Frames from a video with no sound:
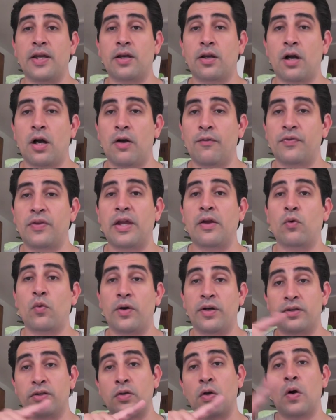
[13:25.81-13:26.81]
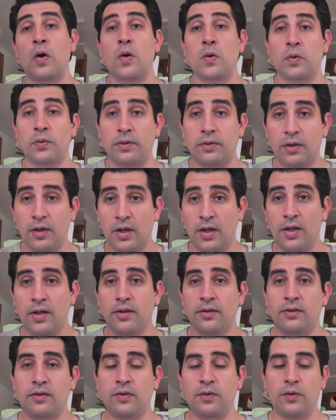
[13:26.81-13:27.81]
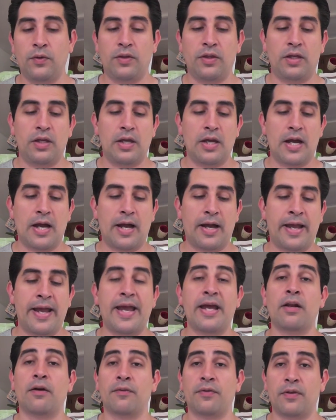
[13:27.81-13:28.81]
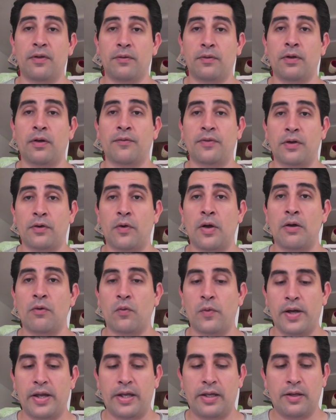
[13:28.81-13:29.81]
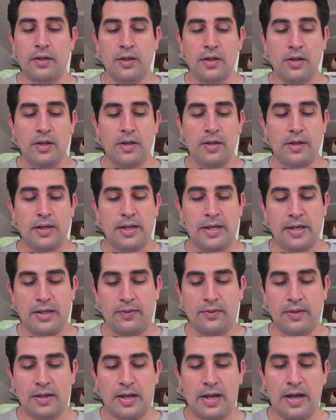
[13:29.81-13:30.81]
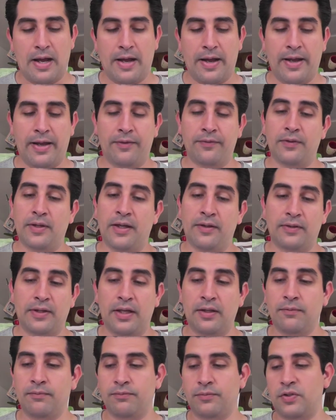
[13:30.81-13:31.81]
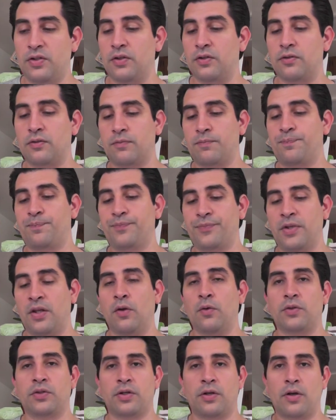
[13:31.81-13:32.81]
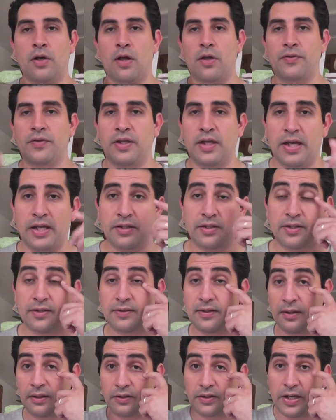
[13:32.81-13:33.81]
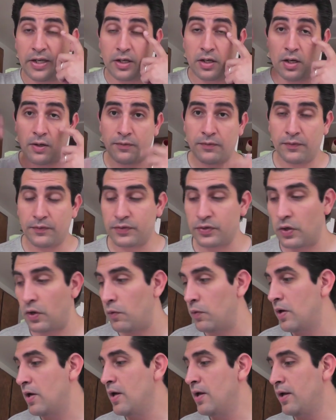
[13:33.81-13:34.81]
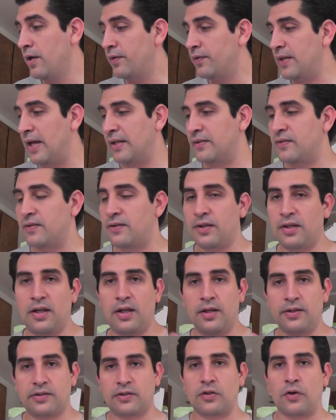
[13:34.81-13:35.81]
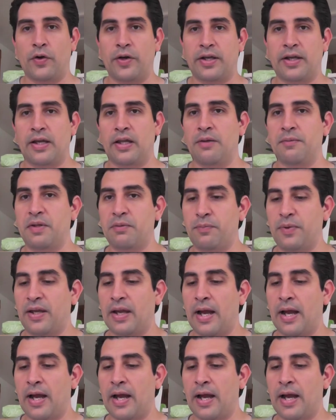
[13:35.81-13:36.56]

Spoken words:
take off, they were towed to the head of the runway, and then just, you know, turn on the engines and take off. So that's the historic element